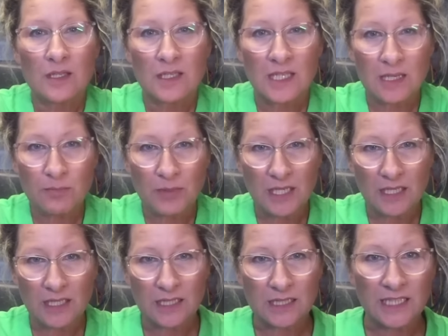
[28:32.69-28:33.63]
keeping
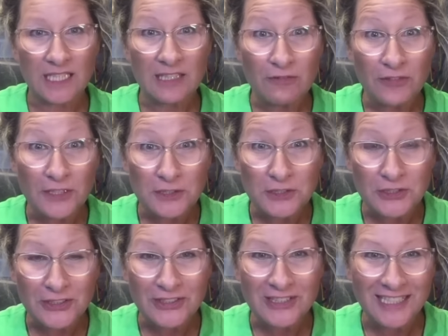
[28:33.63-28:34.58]
a clean
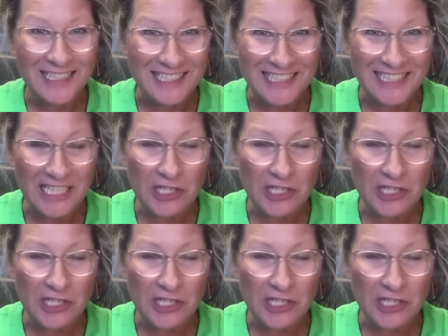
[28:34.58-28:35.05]
filter, a clean